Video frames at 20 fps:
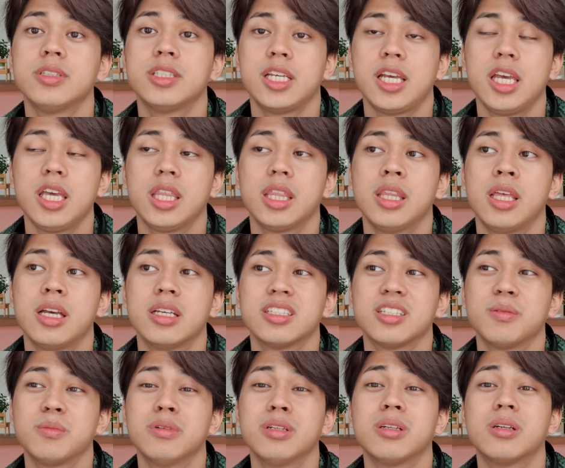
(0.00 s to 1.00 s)
saying this,
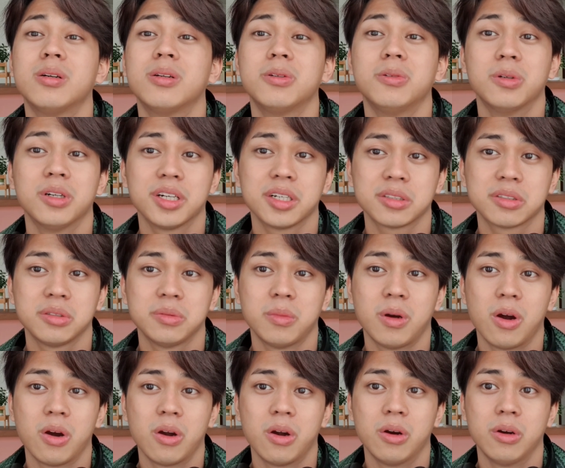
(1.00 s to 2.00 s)
I'm gonna go to work
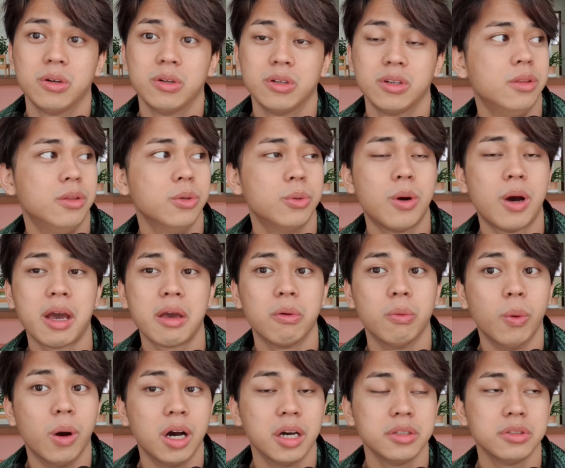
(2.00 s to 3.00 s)
tomorrow. Do I
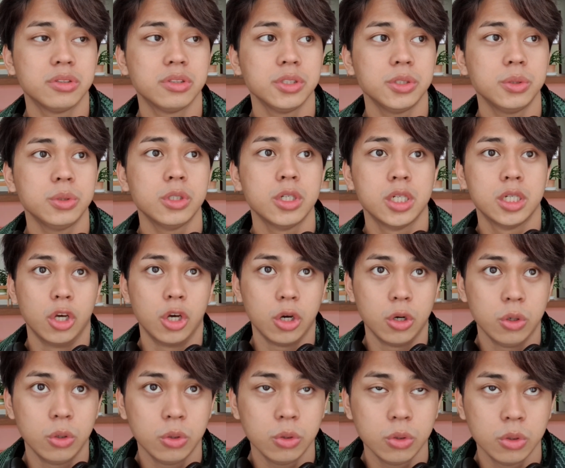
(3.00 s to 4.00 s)
want to?
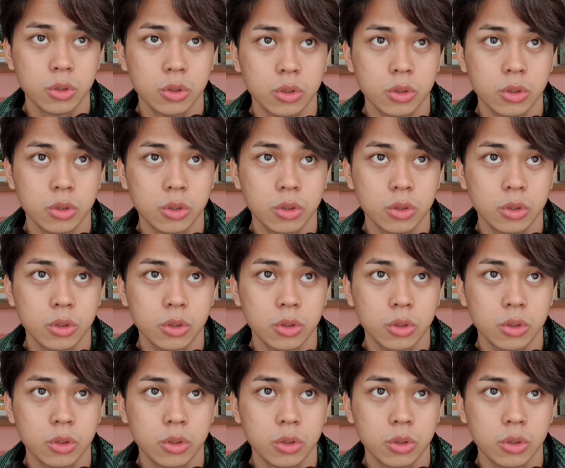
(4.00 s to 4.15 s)
No,